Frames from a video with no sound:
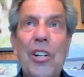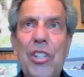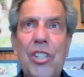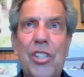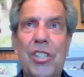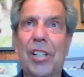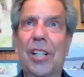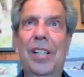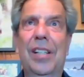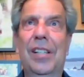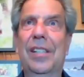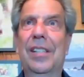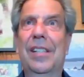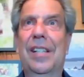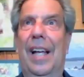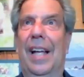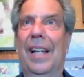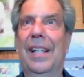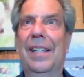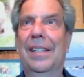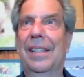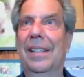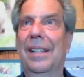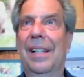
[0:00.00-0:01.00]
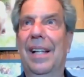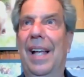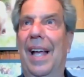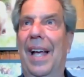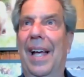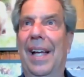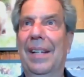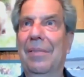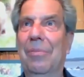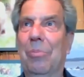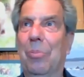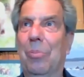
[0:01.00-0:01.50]
functioned
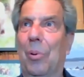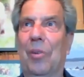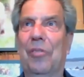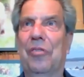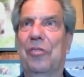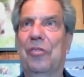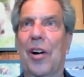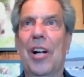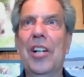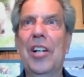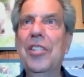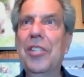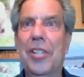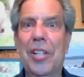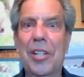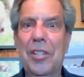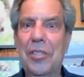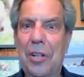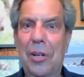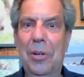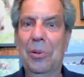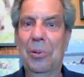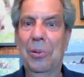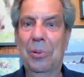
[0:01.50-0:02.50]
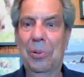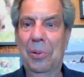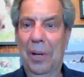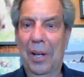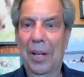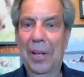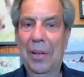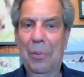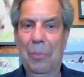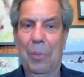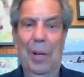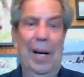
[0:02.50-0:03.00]
and were fun to
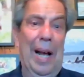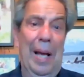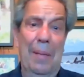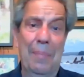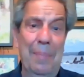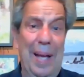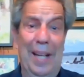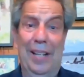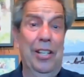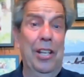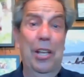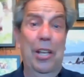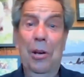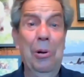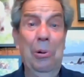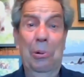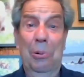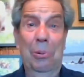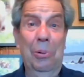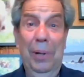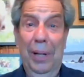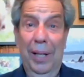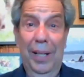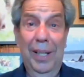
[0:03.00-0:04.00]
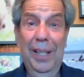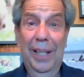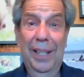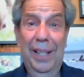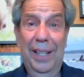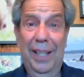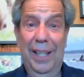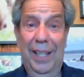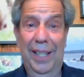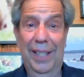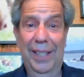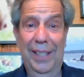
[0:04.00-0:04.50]
do when I met you
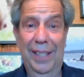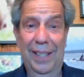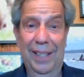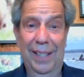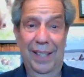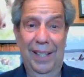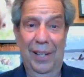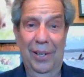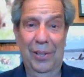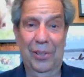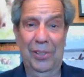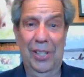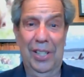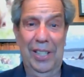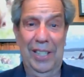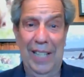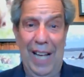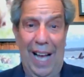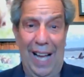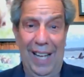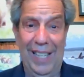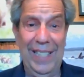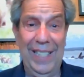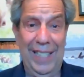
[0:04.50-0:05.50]
in the early